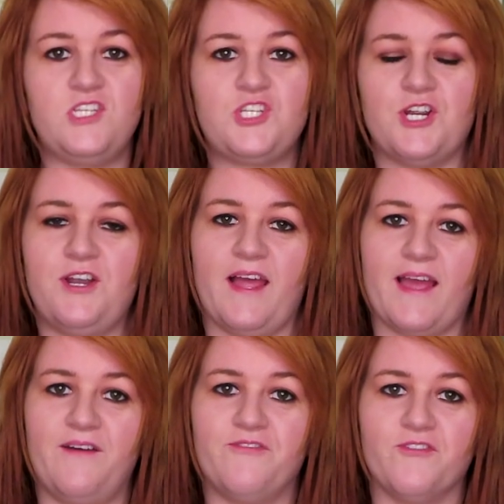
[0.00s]
This shirt I
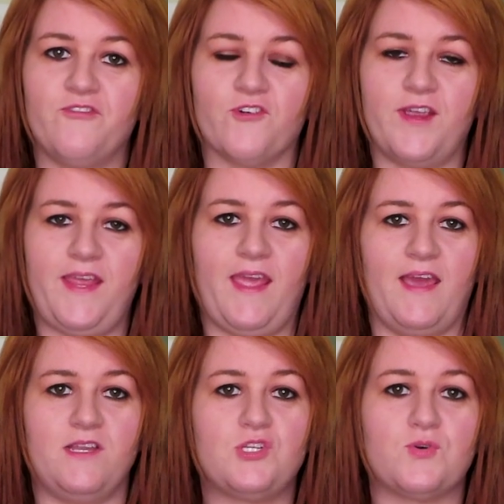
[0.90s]
got for free
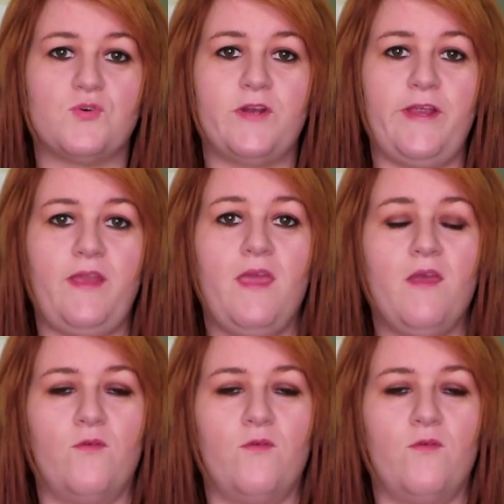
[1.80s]
at Torrid.